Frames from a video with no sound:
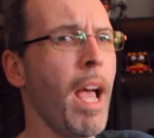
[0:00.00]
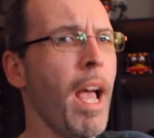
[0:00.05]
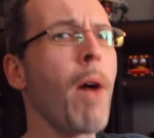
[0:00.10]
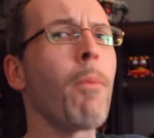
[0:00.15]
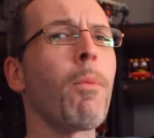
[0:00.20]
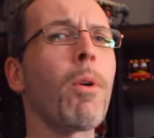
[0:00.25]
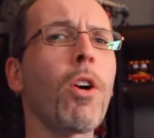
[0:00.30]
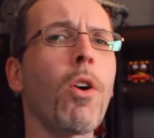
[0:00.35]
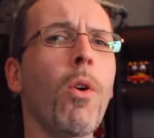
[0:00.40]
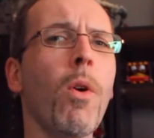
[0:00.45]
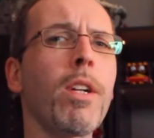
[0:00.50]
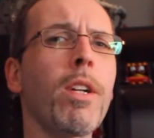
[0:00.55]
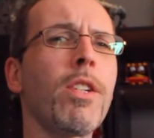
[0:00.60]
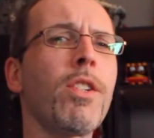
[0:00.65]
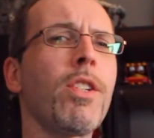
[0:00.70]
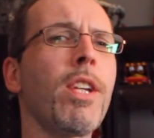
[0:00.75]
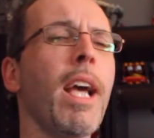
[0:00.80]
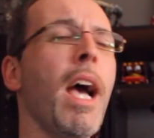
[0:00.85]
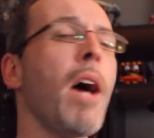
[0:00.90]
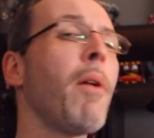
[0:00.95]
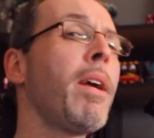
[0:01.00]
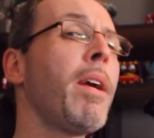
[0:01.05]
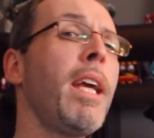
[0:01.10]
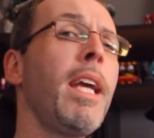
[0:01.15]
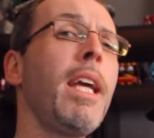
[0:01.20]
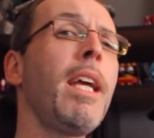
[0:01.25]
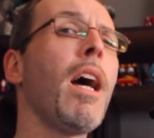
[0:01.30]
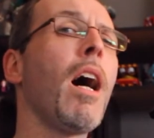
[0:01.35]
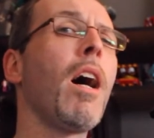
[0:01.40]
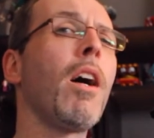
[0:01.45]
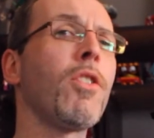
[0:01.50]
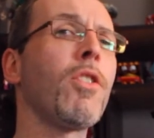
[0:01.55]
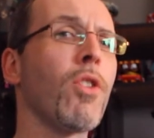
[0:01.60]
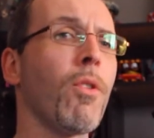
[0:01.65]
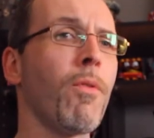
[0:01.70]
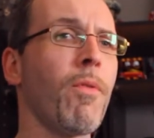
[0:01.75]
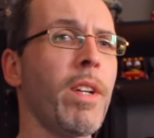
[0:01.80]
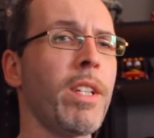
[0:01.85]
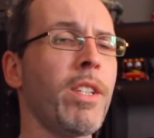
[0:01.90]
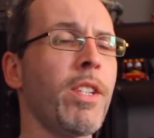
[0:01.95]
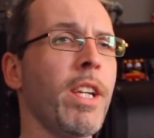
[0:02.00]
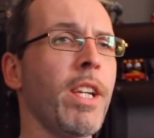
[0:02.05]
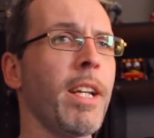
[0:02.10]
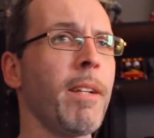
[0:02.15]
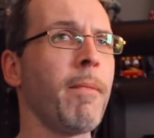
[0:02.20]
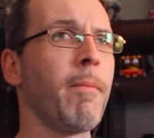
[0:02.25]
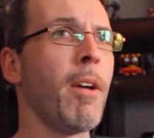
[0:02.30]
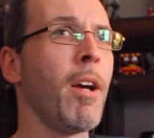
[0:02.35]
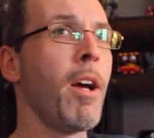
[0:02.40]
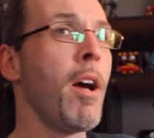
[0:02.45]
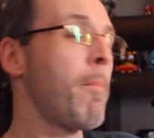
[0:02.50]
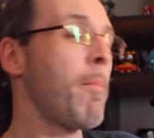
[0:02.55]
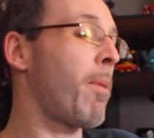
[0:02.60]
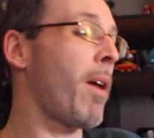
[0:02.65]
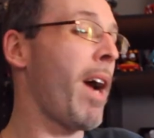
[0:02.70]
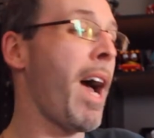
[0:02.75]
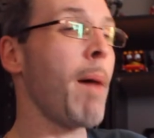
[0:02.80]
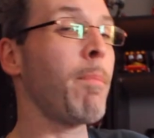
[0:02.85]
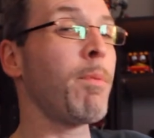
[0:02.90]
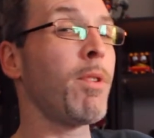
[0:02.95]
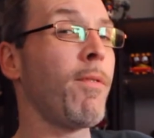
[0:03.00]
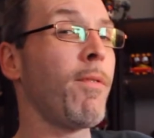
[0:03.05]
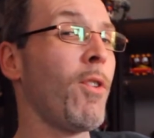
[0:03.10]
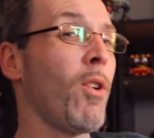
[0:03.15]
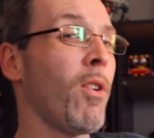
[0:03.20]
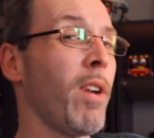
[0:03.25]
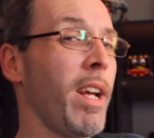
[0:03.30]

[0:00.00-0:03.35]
and we're going to see how he also fits in. Perhaps if